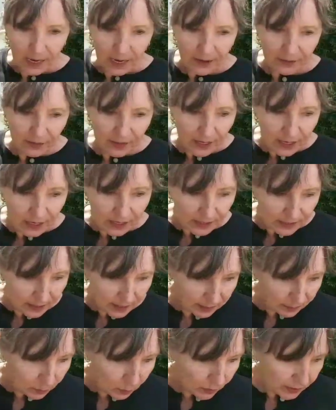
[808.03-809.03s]
And then
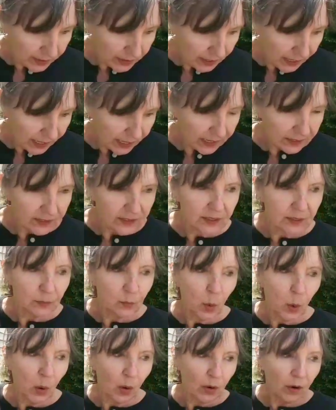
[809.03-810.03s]
I'm going to add
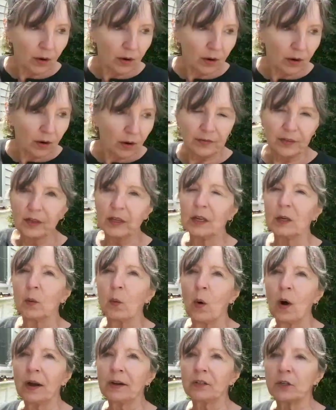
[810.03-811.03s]
some more of the
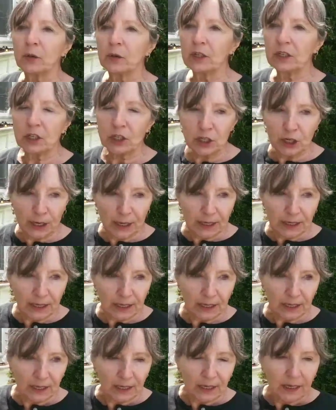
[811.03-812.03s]
Wandering
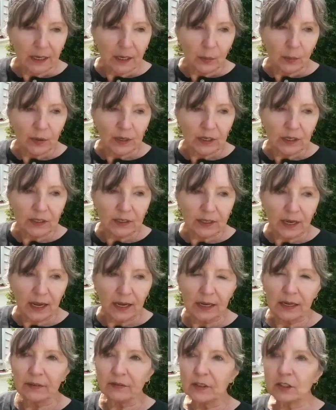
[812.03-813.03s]
Jenny because
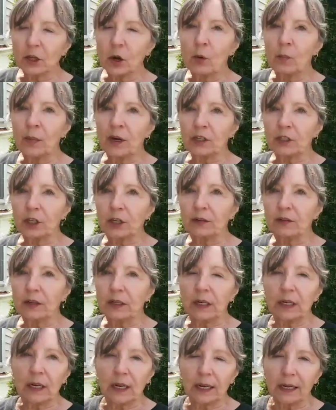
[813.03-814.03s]
I have so much of
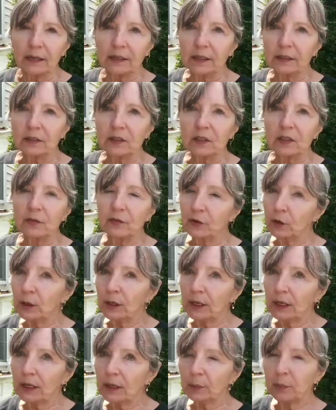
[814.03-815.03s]
it and it's
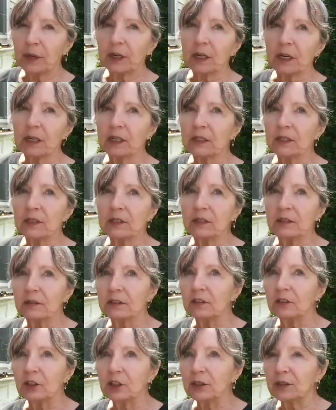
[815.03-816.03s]
free because
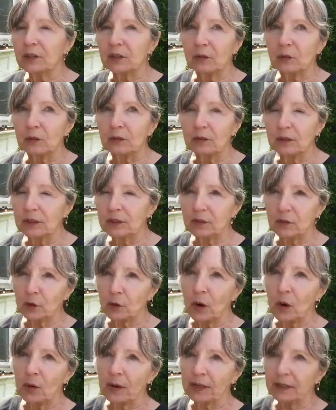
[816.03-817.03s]
it just is
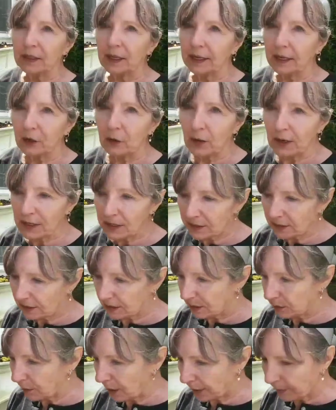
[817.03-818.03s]
growing like
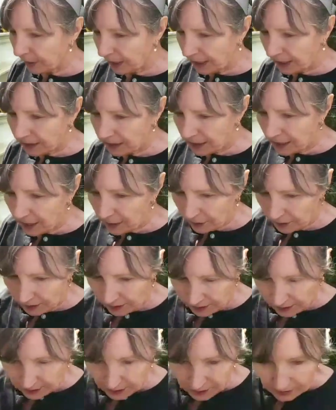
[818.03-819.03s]
crazy in my backyard.
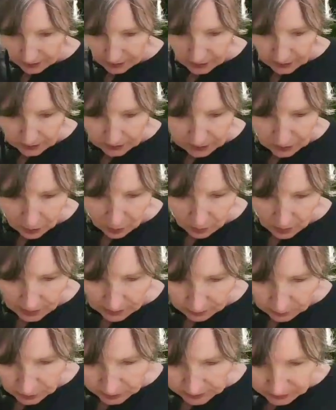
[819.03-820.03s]
So
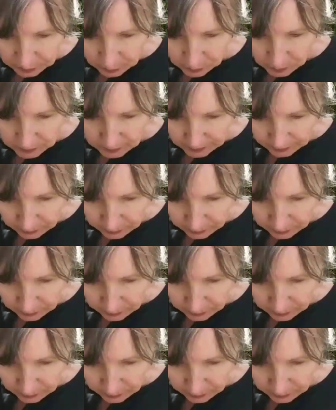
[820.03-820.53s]
I'm just going,